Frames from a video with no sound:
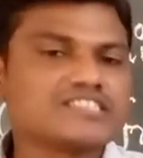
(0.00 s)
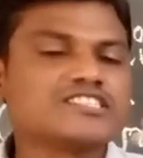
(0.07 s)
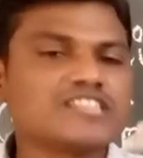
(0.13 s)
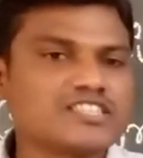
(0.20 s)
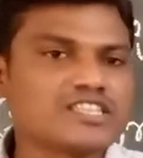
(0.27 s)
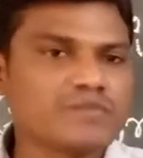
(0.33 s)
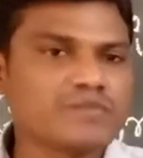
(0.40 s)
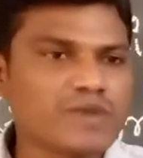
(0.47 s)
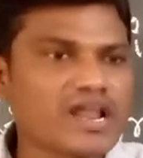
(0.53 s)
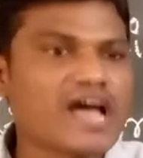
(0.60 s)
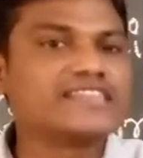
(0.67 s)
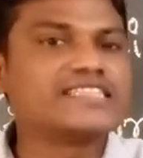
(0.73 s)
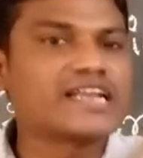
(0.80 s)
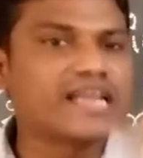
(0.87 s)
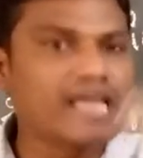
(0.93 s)
Is nothing but
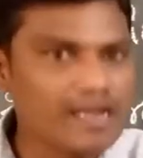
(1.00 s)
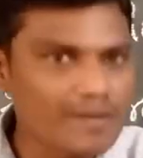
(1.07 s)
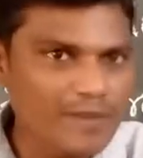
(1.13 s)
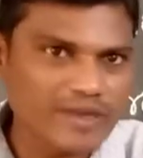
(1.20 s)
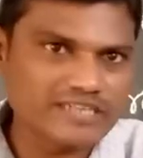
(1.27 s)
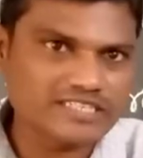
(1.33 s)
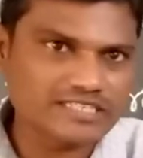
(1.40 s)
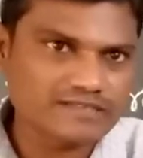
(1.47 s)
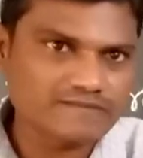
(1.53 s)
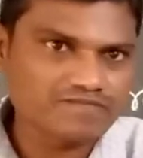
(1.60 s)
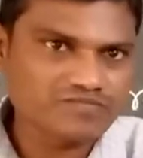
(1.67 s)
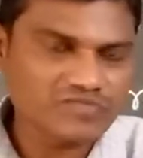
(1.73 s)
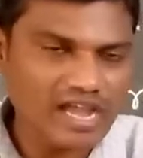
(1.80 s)
other elements.